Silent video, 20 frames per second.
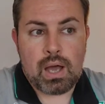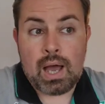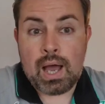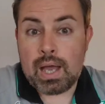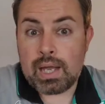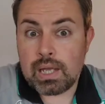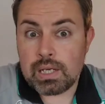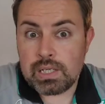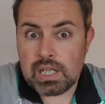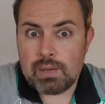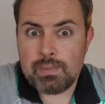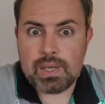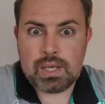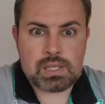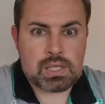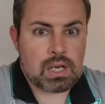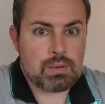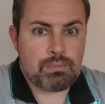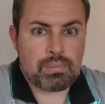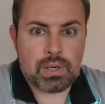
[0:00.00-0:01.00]

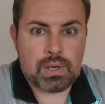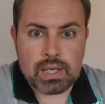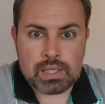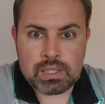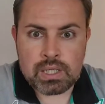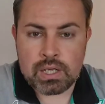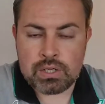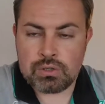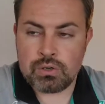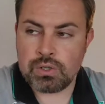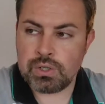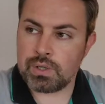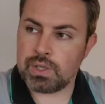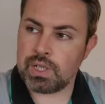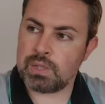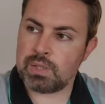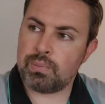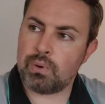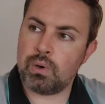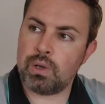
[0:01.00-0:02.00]
academics and practitioners at
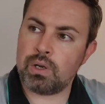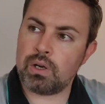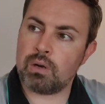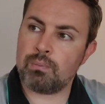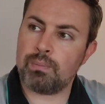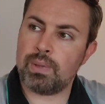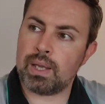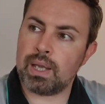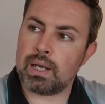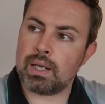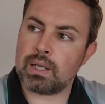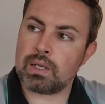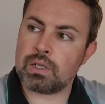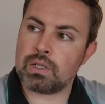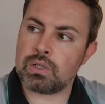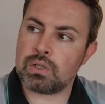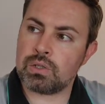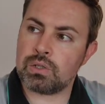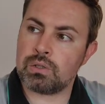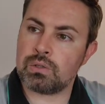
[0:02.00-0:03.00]
this point are beginning
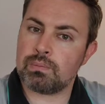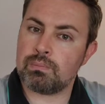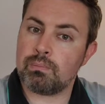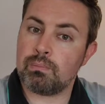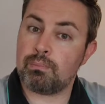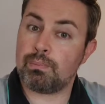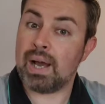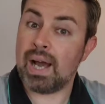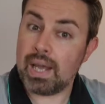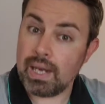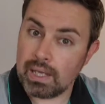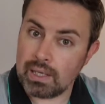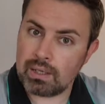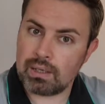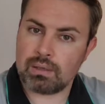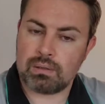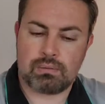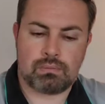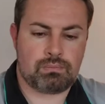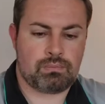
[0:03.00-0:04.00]
to
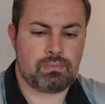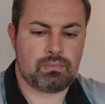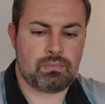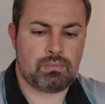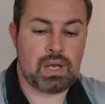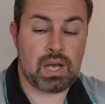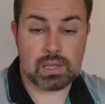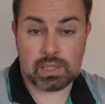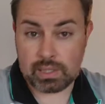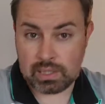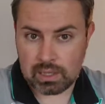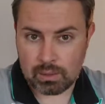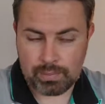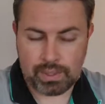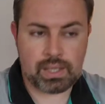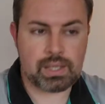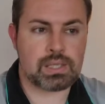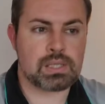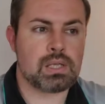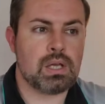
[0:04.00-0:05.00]
panic a little
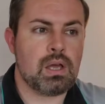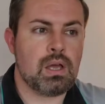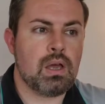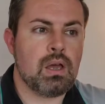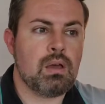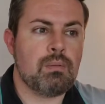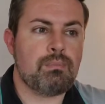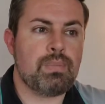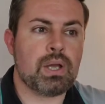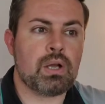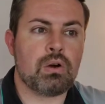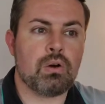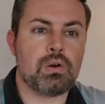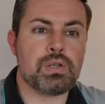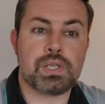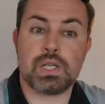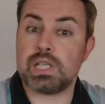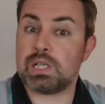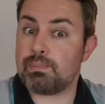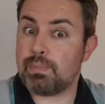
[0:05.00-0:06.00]
bit,
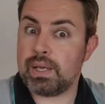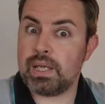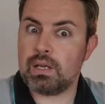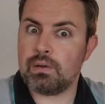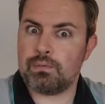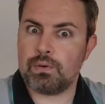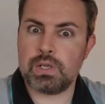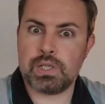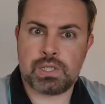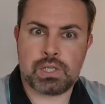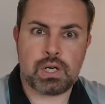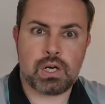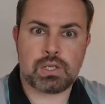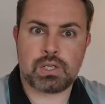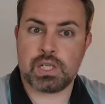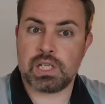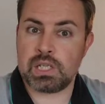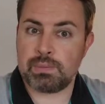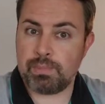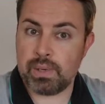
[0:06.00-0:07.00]
because in spite of
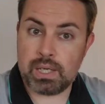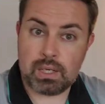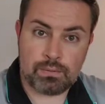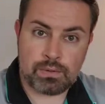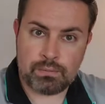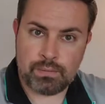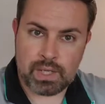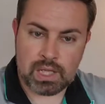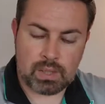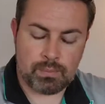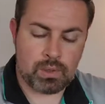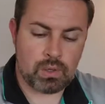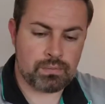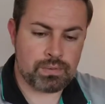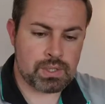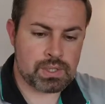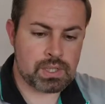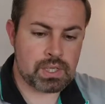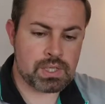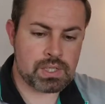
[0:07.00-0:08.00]
research, in spite of development of
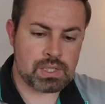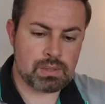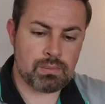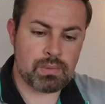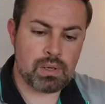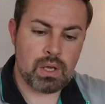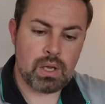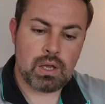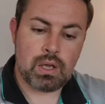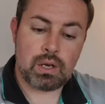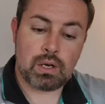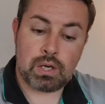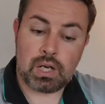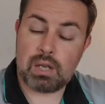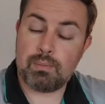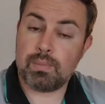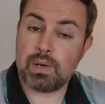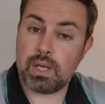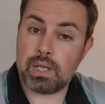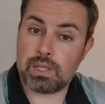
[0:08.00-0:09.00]
the system,
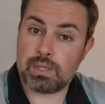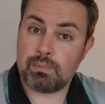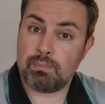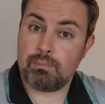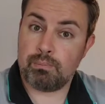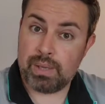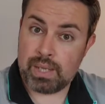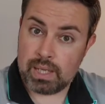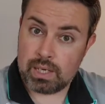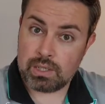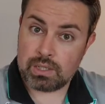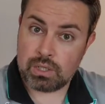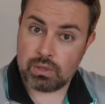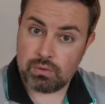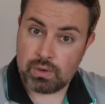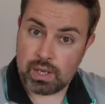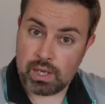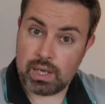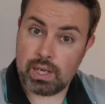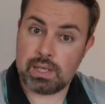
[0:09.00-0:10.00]
crime rates begin to
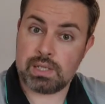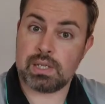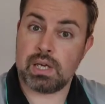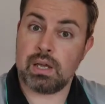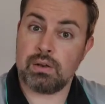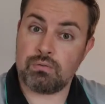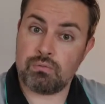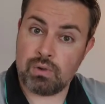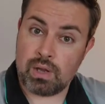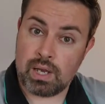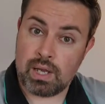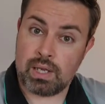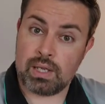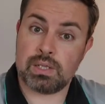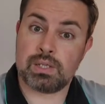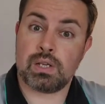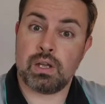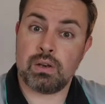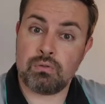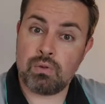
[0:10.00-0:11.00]
rise and
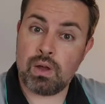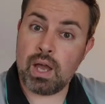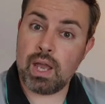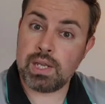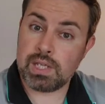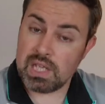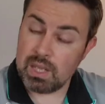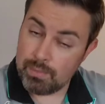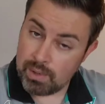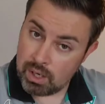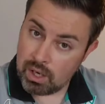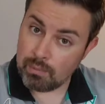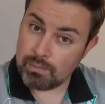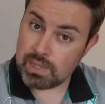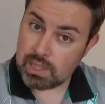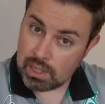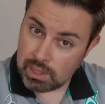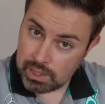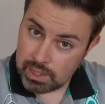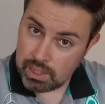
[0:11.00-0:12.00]
rise and rise. And it
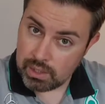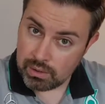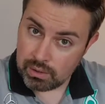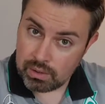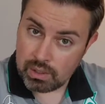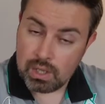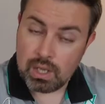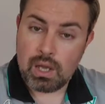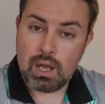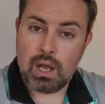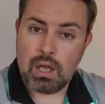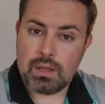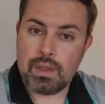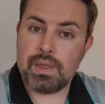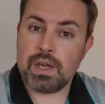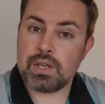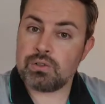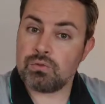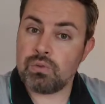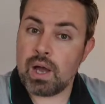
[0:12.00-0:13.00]
becomes clear that
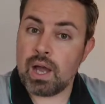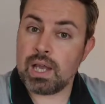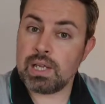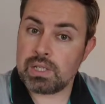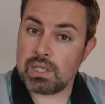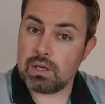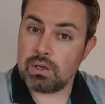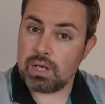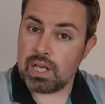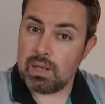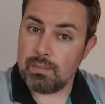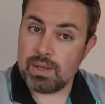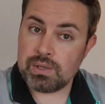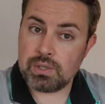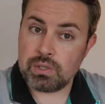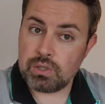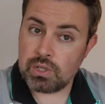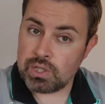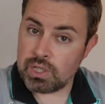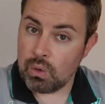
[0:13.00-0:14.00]
this rise in crime
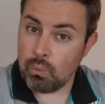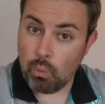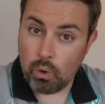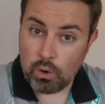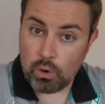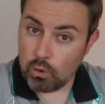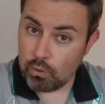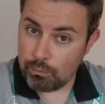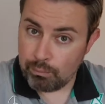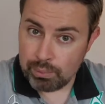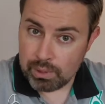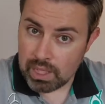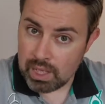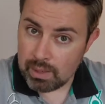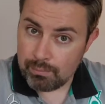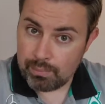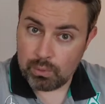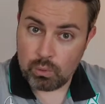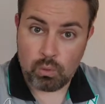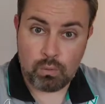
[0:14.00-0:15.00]
isn't just a one-off
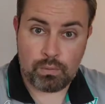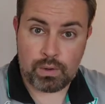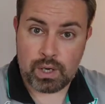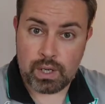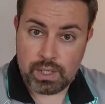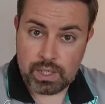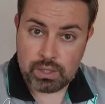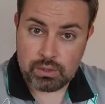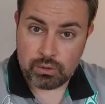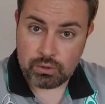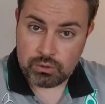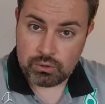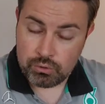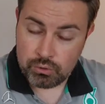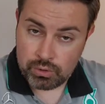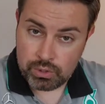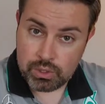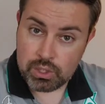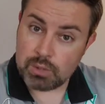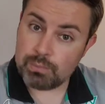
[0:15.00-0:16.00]
blip over a year or 2
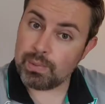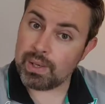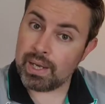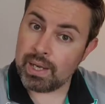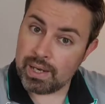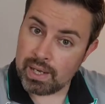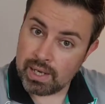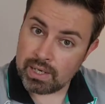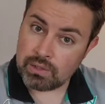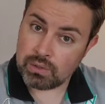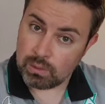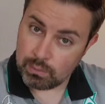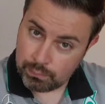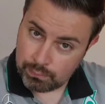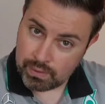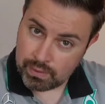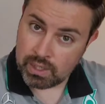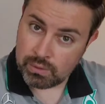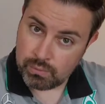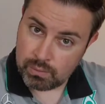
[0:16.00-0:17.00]
years, but in actual
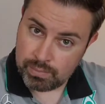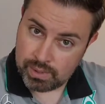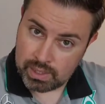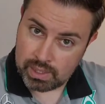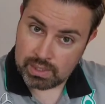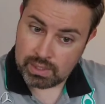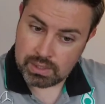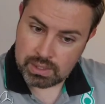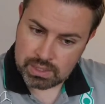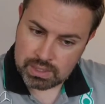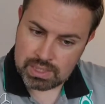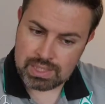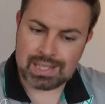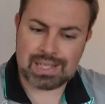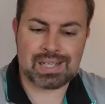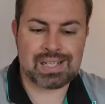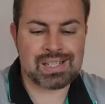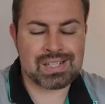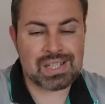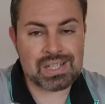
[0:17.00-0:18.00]
fact we're beginning to see
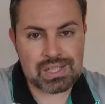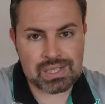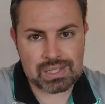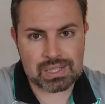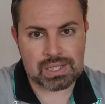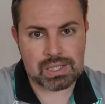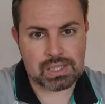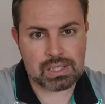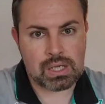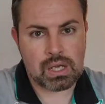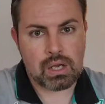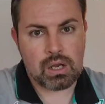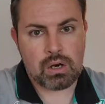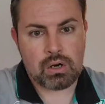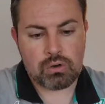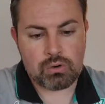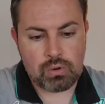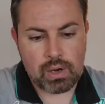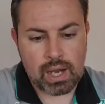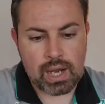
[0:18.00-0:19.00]
consistent
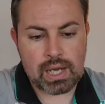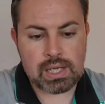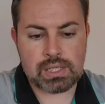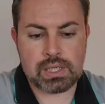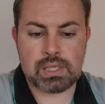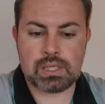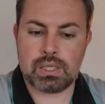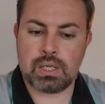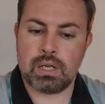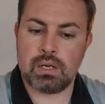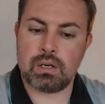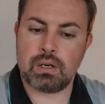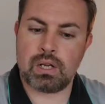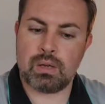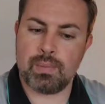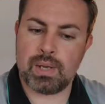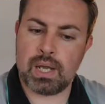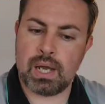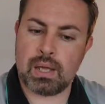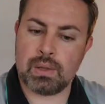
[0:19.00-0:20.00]
rises in
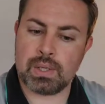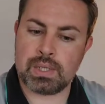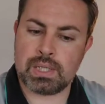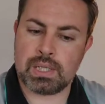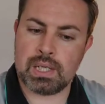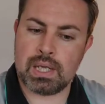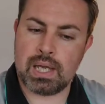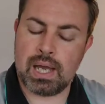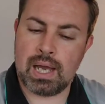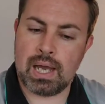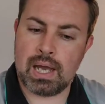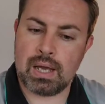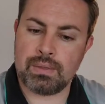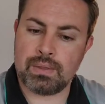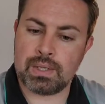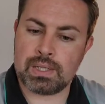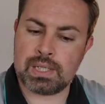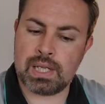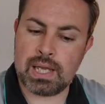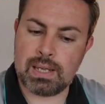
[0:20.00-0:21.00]
criminality at
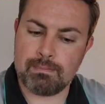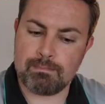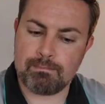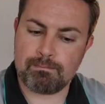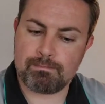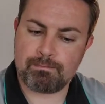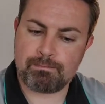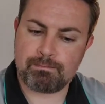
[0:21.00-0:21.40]
the time.